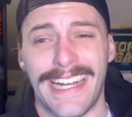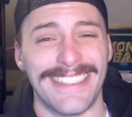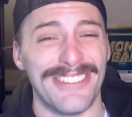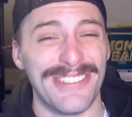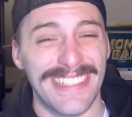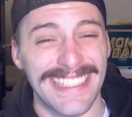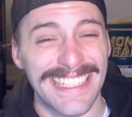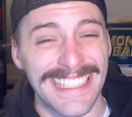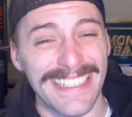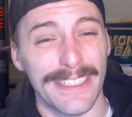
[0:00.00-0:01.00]
and you can
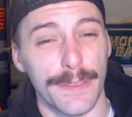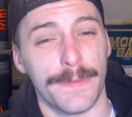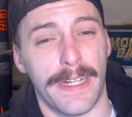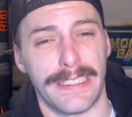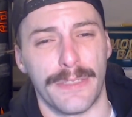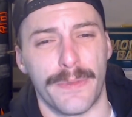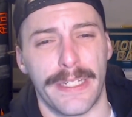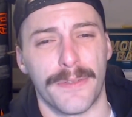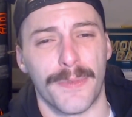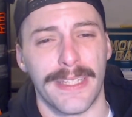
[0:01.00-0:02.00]
still find a
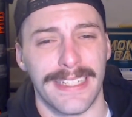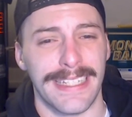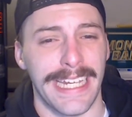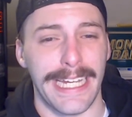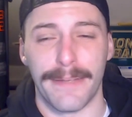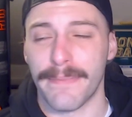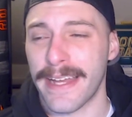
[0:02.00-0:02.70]
way to win the game,